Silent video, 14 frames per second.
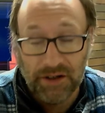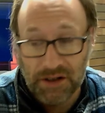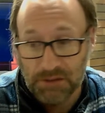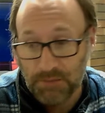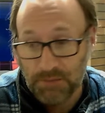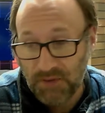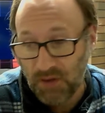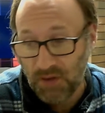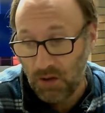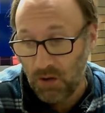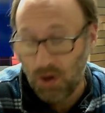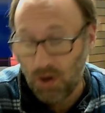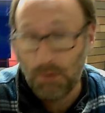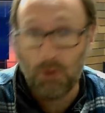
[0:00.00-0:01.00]
So
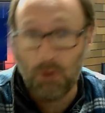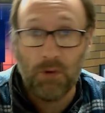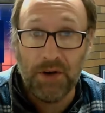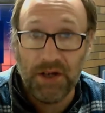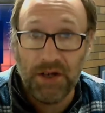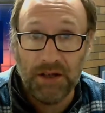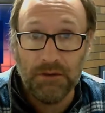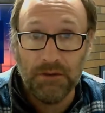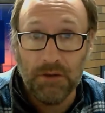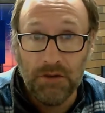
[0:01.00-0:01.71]
I'm already,